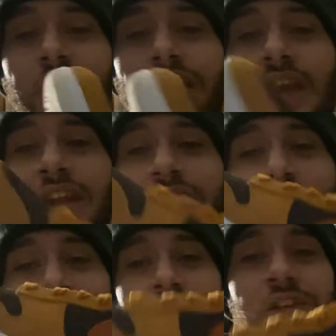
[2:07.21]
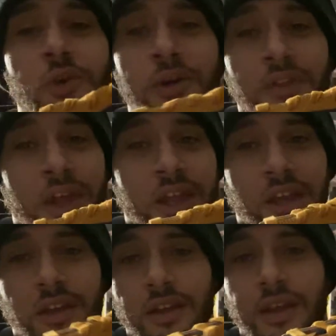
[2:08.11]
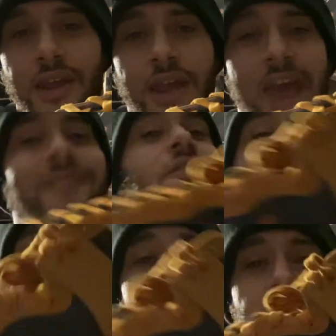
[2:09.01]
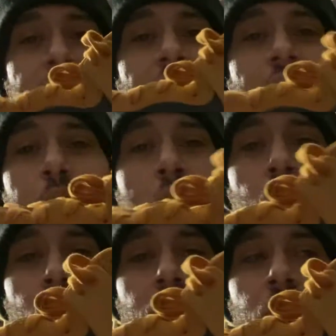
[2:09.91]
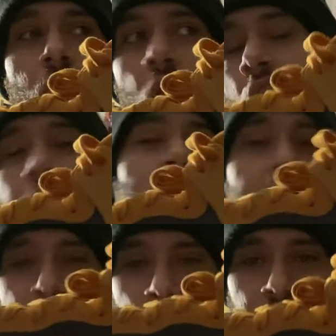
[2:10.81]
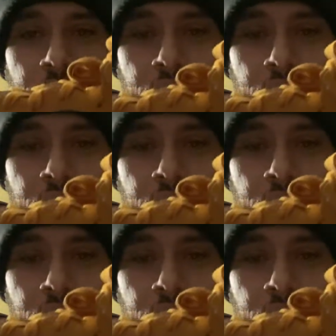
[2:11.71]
and it's shitting on like half of the Jordans that came out all of last year,